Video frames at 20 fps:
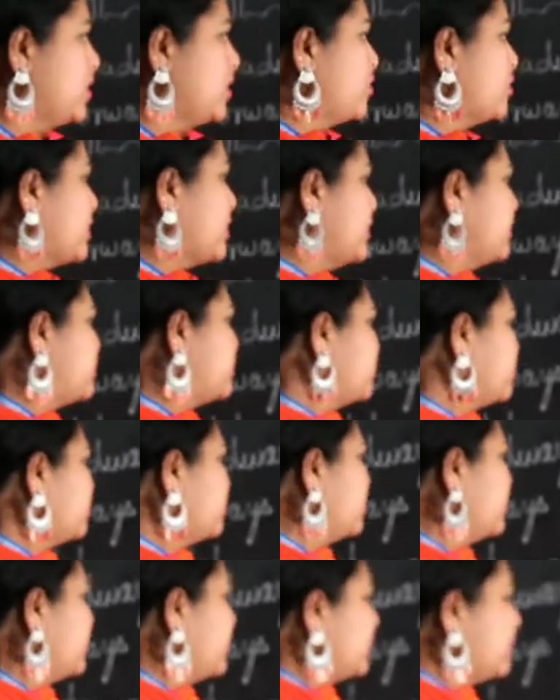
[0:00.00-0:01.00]
Okay,
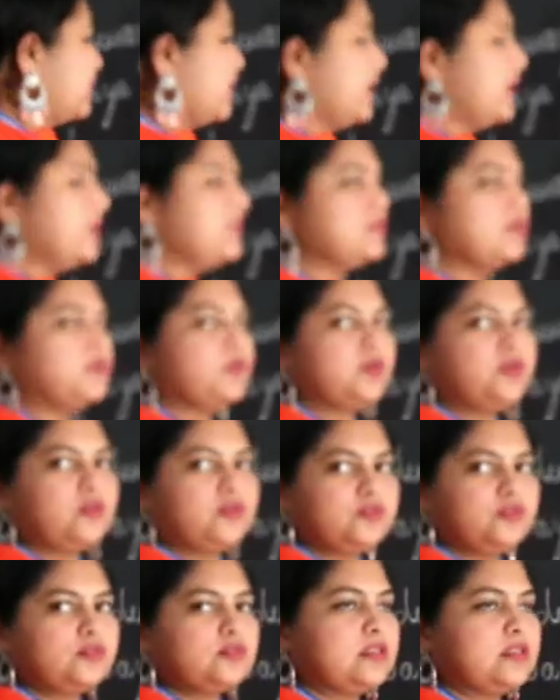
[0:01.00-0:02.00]
so trains are one
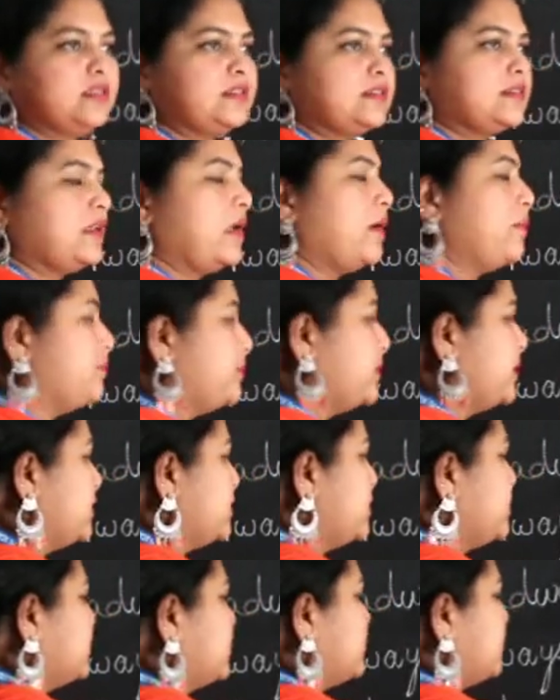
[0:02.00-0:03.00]
of those
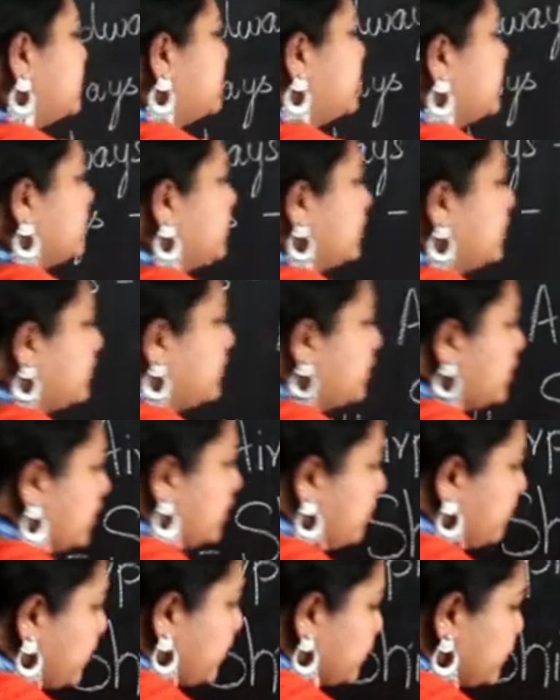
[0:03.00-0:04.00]
examples.
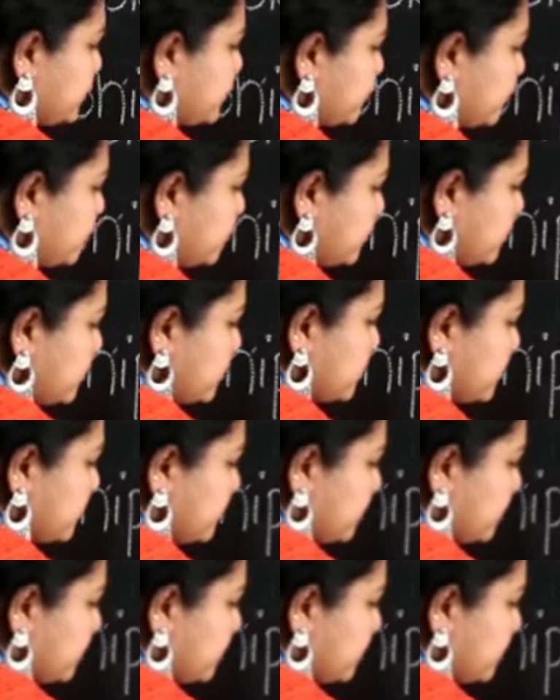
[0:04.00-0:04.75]
Metros,